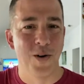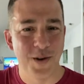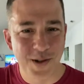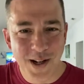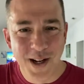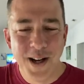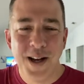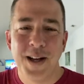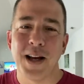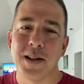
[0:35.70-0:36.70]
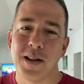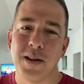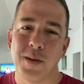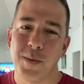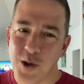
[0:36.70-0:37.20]
verse that
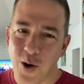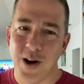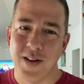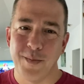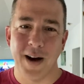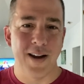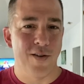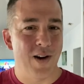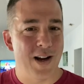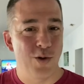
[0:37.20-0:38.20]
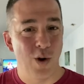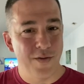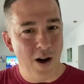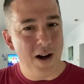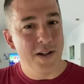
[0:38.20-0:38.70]
the majority of the body of Christ who I've
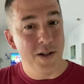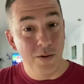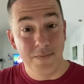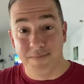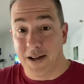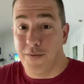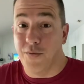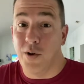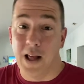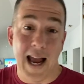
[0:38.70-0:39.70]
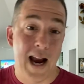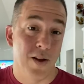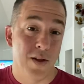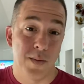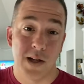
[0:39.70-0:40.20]
talked to have really
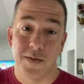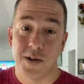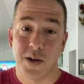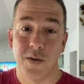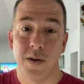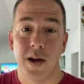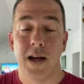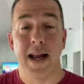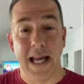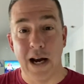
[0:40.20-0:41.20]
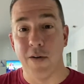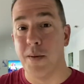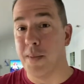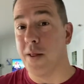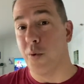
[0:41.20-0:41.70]
anchored themselves to and
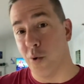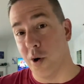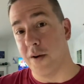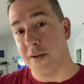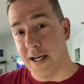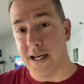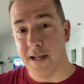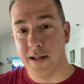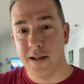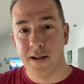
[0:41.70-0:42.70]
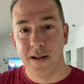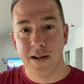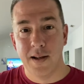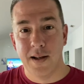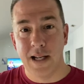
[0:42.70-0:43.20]
hearing by the word of God.
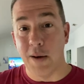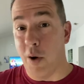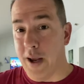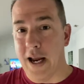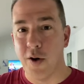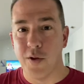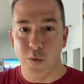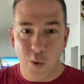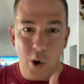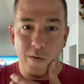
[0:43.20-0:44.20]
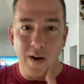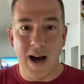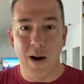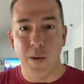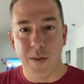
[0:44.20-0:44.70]
Now, when we hear the word of
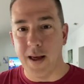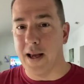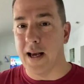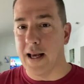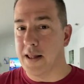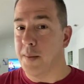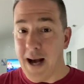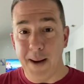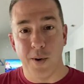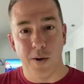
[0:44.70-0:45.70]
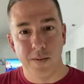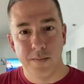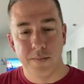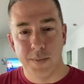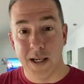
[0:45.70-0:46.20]
God, we think the Bible
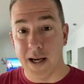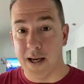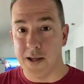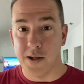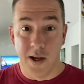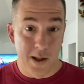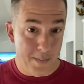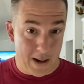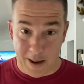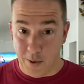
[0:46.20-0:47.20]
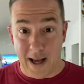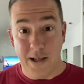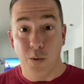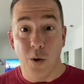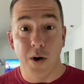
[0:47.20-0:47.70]
because the Bible
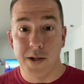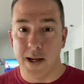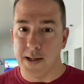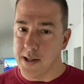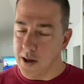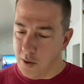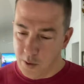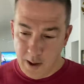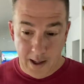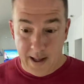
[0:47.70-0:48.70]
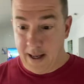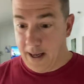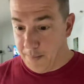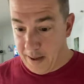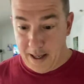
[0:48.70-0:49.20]
has words in it, so
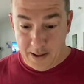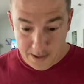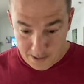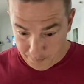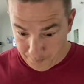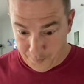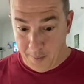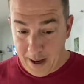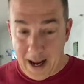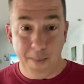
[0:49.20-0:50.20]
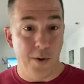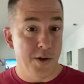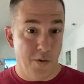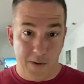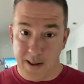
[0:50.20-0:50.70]
it means the Bible.
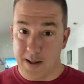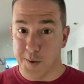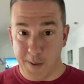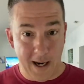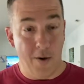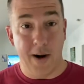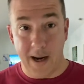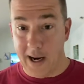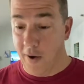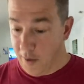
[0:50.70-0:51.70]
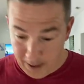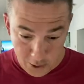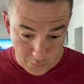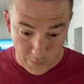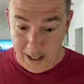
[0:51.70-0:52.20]
So faith comes by hearing, and hearing
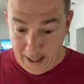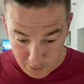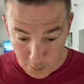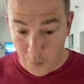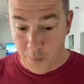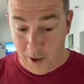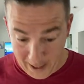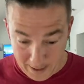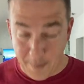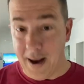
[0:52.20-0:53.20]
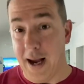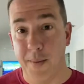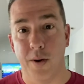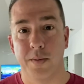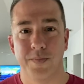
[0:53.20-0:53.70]
means reading the reading the
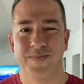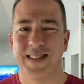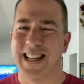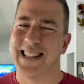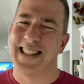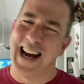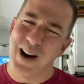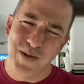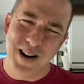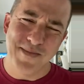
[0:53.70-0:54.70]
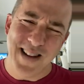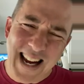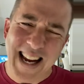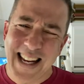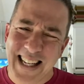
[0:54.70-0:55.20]
Bible. That's not what it
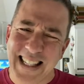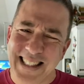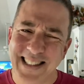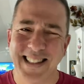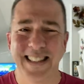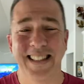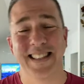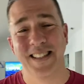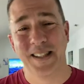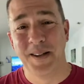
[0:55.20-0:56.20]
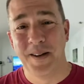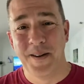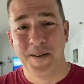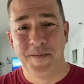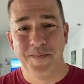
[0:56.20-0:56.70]
means.
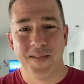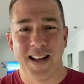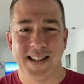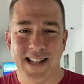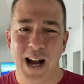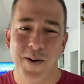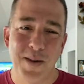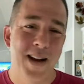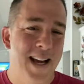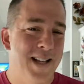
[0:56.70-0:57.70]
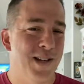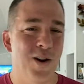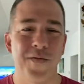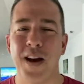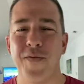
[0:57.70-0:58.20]
It's not what it means. You know,
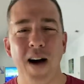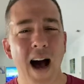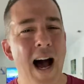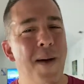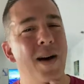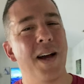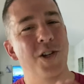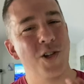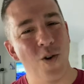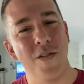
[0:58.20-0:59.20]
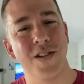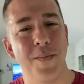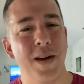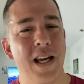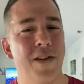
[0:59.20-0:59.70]
if, if I'm not sure of
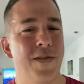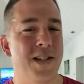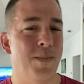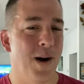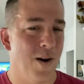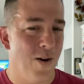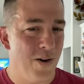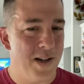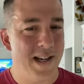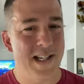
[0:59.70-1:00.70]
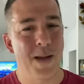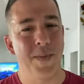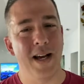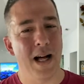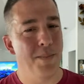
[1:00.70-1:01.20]
something, if it's in my heart to say
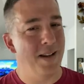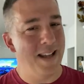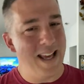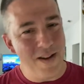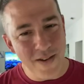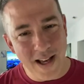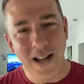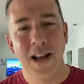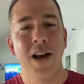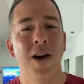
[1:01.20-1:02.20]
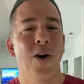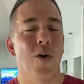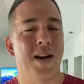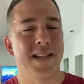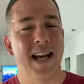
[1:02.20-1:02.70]
something, I'll believe it. Or
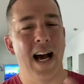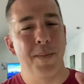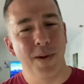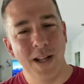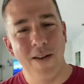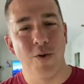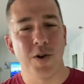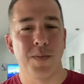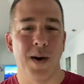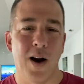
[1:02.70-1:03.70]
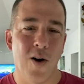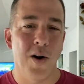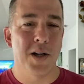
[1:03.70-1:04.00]
I'll say I believe, or it's my heart,